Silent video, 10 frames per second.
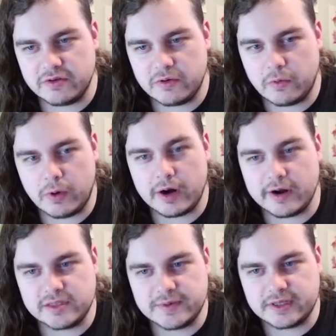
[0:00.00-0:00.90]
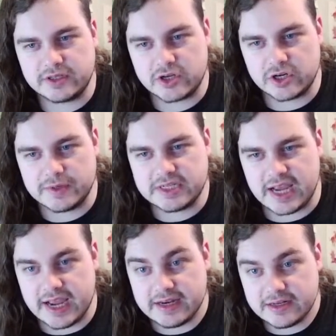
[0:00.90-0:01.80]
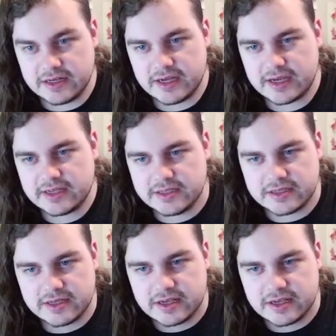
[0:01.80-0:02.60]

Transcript: where I expect the tournament to end as.